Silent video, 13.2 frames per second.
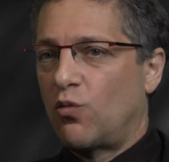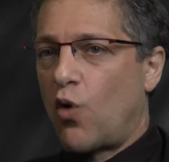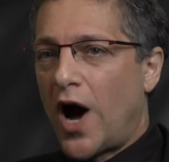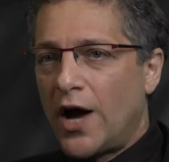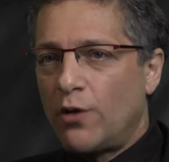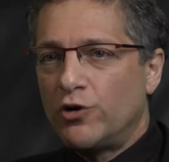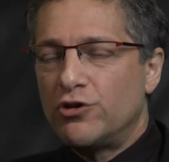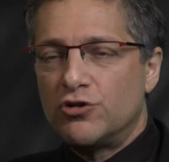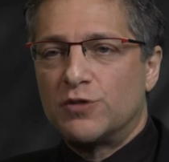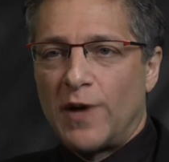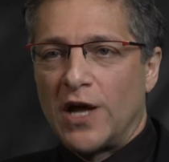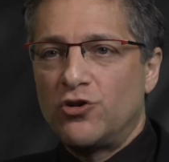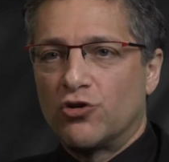Why would you
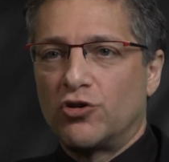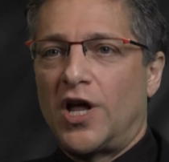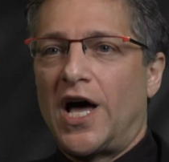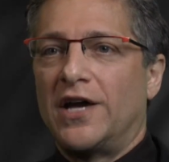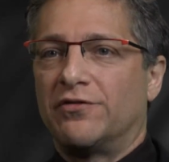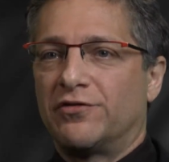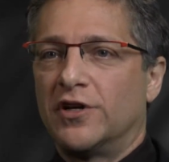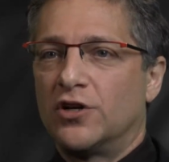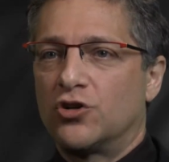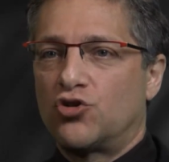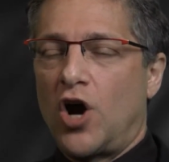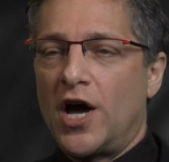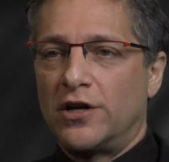spend your life
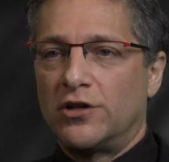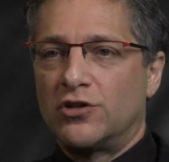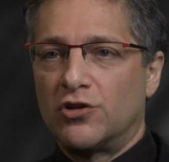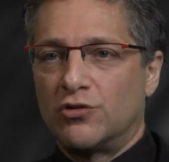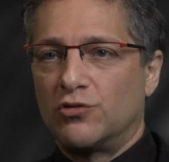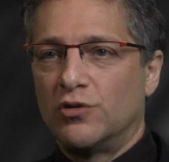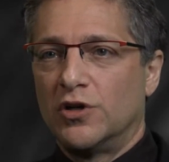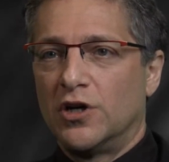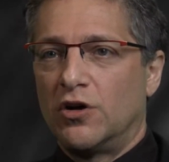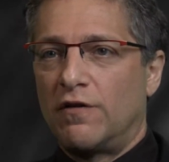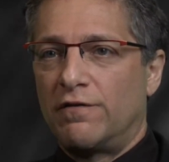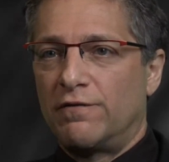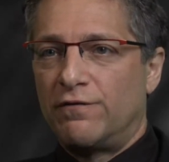trying to
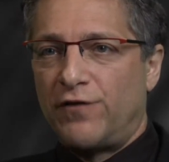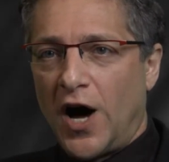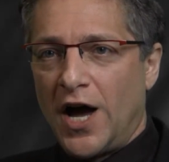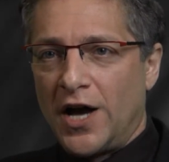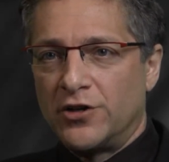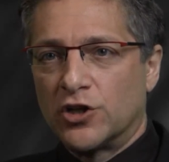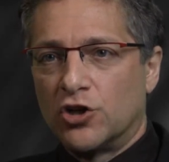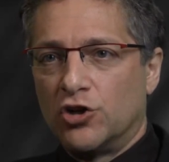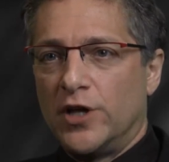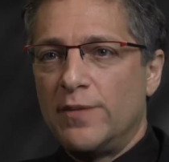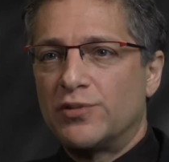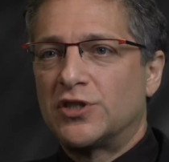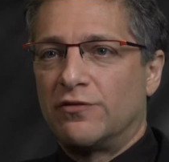find a
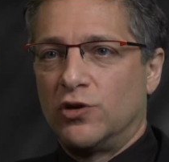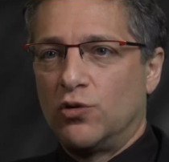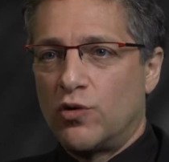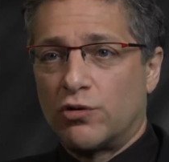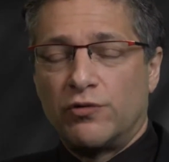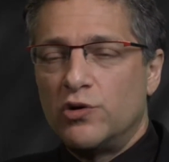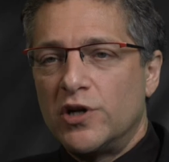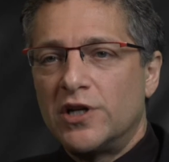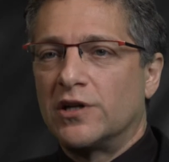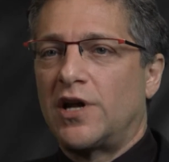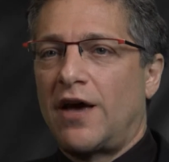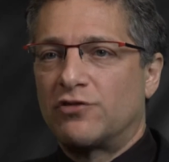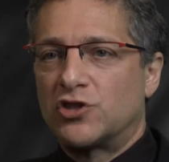glimpse of an order if you
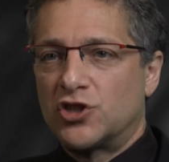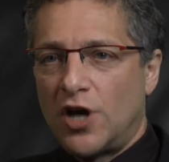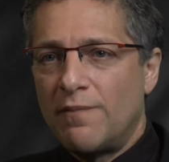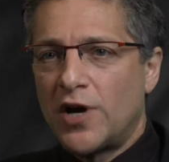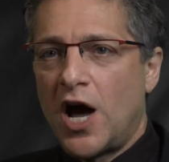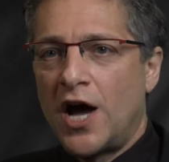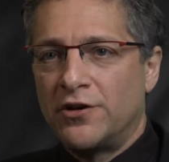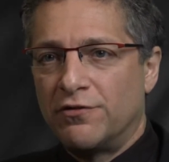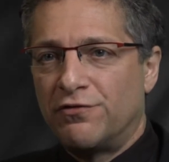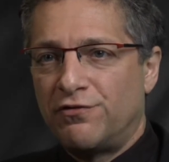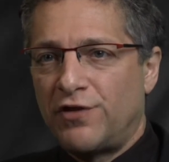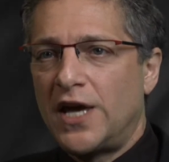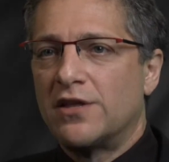didn't have some kind
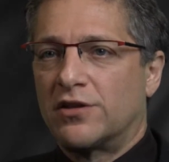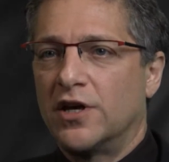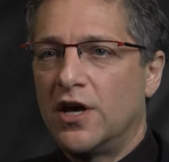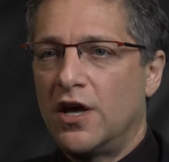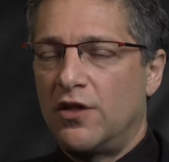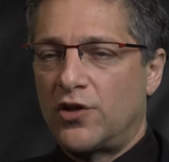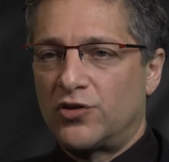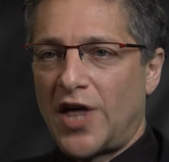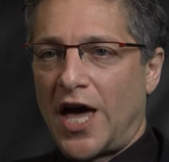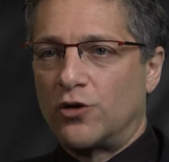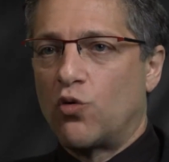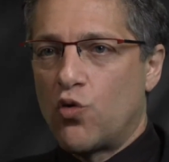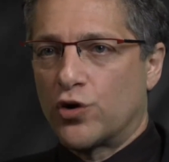of faith that
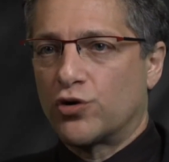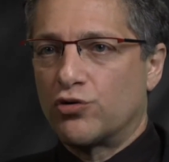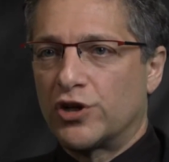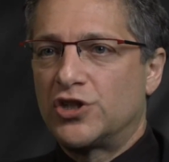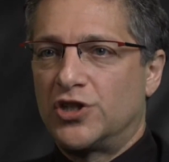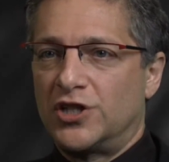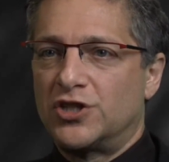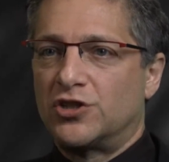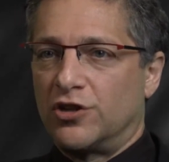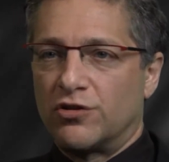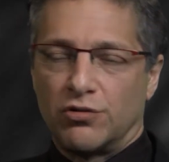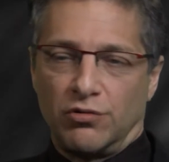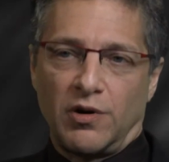that order
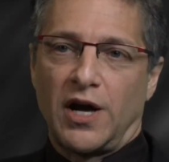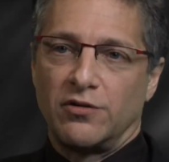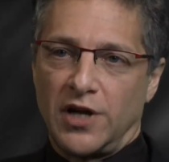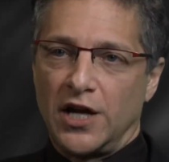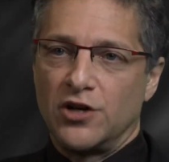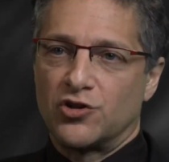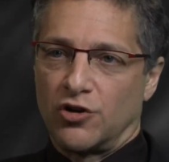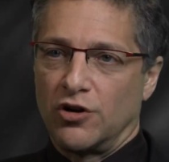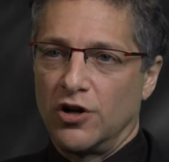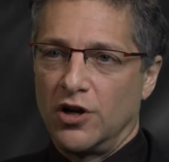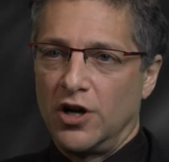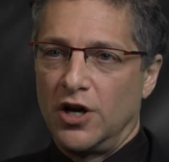existed throughout nature?